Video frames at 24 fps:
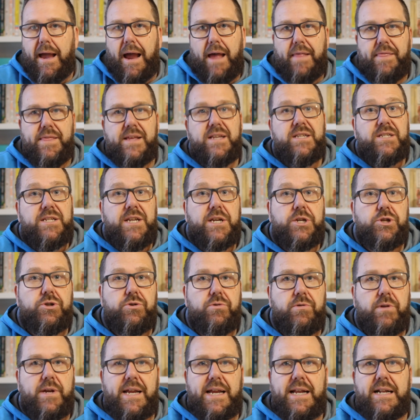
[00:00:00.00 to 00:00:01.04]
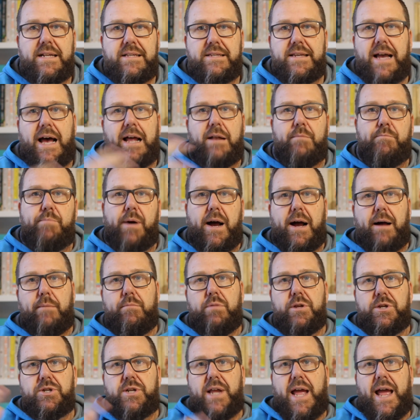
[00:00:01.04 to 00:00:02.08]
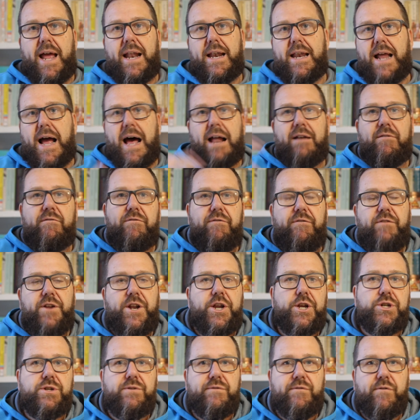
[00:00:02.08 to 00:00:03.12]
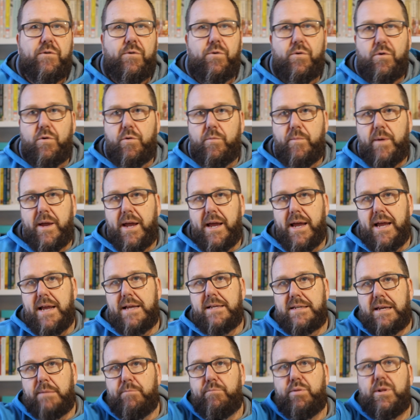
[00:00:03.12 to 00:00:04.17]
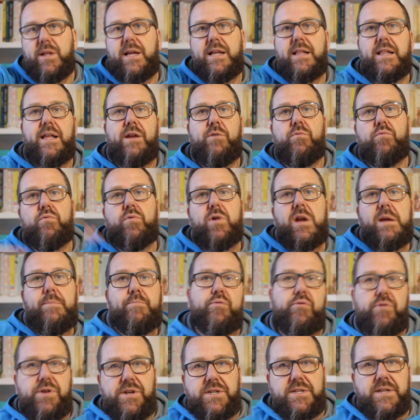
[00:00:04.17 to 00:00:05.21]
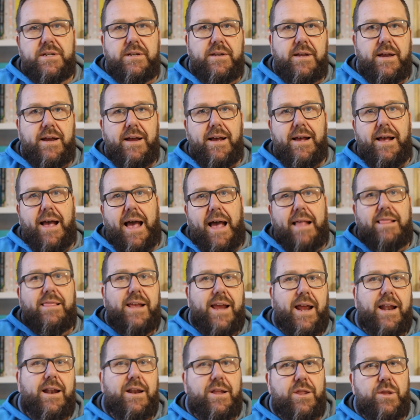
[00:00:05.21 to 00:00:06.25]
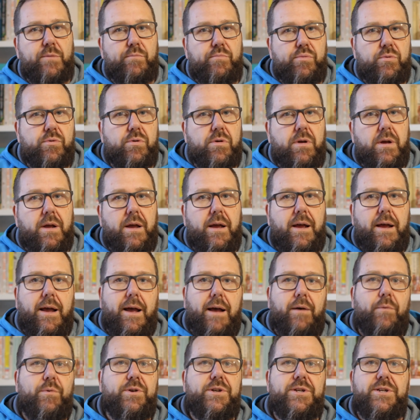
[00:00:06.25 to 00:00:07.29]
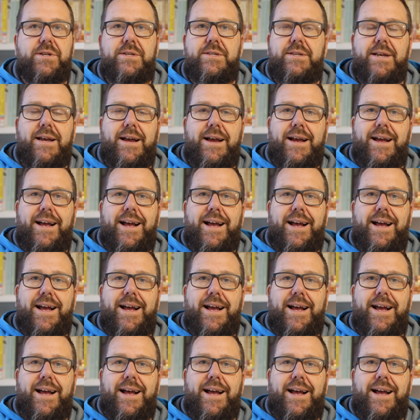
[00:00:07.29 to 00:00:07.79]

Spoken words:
And this dictionary, in its unpublished and unfinished form, is completely reprinted at the end of the book, which is,